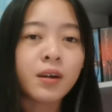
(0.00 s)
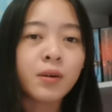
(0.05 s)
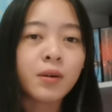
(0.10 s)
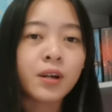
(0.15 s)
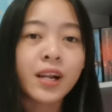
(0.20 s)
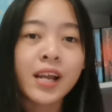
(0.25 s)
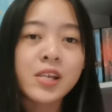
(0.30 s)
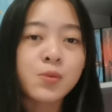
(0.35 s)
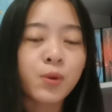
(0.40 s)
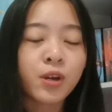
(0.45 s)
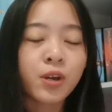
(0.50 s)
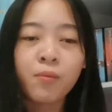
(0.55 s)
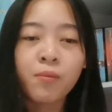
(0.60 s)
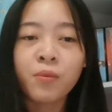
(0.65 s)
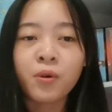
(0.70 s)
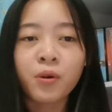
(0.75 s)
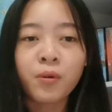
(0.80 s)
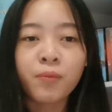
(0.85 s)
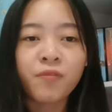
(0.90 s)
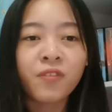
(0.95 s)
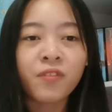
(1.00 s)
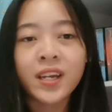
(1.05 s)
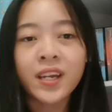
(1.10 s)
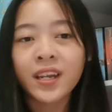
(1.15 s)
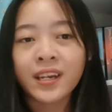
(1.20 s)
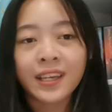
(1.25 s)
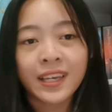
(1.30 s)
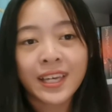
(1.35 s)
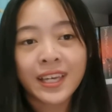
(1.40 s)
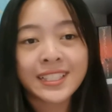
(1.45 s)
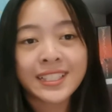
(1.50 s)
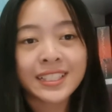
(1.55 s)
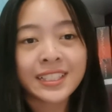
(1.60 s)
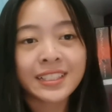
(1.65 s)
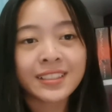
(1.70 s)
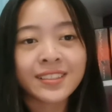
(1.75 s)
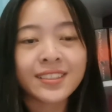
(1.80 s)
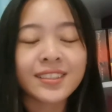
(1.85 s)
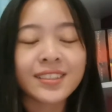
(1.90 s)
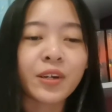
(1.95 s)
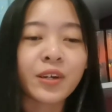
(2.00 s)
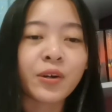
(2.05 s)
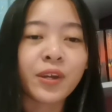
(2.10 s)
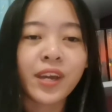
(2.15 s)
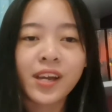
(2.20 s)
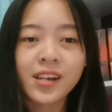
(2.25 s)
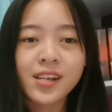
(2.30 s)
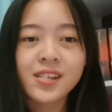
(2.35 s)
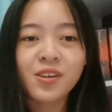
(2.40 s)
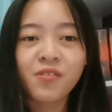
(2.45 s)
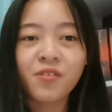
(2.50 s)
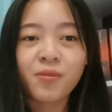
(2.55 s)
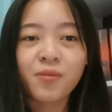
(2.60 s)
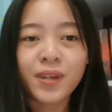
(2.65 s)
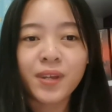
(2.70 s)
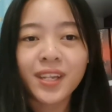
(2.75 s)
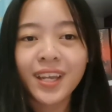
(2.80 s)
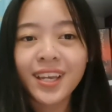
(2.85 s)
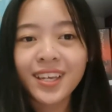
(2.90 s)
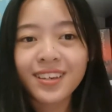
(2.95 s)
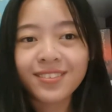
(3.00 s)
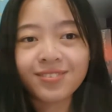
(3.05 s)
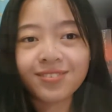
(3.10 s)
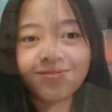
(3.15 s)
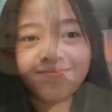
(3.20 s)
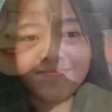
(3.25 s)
class become more fun and engaging. So yeah, that's all for me. Thank you.